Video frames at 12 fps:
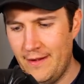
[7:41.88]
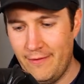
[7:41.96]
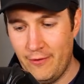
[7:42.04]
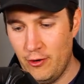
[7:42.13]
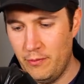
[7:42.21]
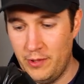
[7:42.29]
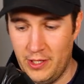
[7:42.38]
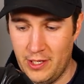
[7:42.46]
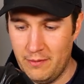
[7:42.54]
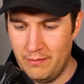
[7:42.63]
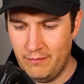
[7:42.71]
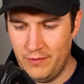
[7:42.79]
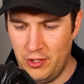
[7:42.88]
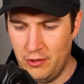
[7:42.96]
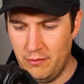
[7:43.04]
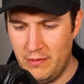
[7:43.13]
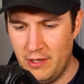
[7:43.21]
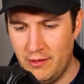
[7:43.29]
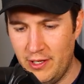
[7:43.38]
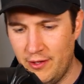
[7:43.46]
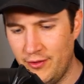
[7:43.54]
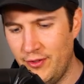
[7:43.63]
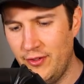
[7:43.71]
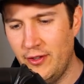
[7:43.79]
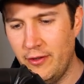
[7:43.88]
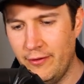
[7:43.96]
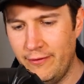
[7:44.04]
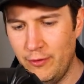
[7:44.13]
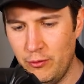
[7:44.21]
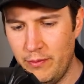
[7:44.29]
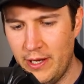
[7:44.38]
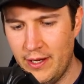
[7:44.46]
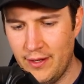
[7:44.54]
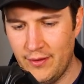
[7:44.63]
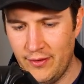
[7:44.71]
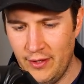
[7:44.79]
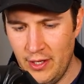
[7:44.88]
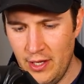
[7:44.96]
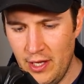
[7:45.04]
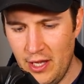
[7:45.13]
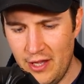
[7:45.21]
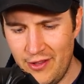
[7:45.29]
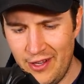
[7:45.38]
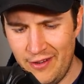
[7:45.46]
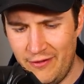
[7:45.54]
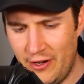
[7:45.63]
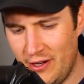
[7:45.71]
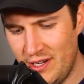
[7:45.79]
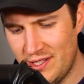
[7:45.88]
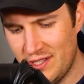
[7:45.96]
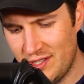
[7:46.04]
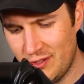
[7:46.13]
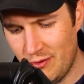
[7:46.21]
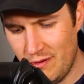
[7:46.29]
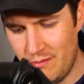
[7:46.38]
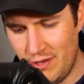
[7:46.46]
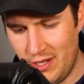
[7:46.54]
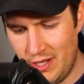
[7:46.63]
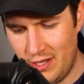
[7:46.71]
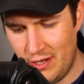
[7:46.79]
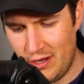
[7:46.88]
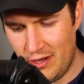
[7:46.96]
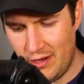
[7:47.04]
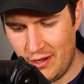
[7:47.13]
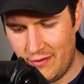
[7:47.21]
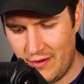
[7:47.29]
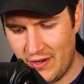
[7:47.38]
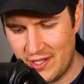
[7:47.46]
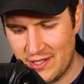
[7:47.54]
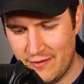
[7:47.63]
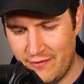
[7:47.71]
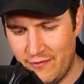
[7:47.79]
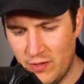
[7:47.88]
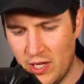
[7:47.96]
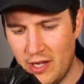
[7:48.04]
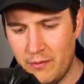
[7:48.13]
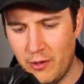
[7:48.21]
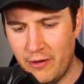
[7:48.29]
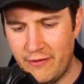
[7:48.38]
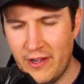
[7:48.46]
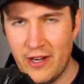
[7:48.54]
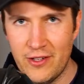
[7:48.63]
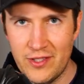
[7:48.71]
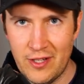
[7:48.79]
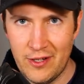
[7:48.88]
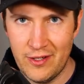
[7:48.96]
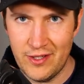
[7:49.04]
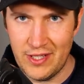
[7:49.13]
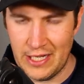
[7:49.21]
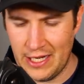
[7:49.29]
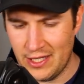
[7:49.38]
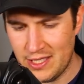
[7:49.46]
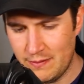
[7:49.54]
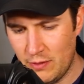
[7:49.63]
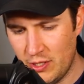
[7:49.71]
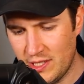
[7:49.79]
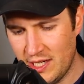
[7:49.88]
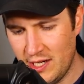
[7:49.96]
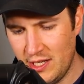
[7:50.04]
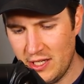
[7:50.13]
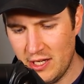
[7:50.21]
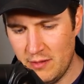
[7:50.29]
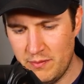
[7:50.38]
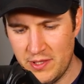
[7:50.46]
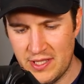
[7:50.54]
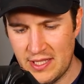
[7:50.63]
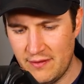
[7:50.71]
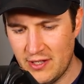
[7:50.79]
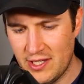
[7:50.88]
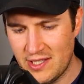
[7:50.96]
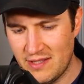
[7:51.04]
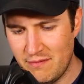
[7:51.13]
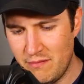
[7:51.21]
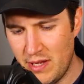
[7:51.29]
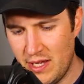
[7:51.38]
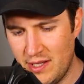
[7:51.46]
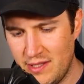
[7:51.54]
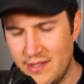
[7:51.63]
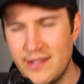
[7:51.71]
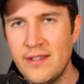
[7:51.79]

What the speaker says: for opening up, mountain houses and other food bags. And then various assortment of, I've got some cotton ball fire starters. I got a small, tiny compass. I've got some meds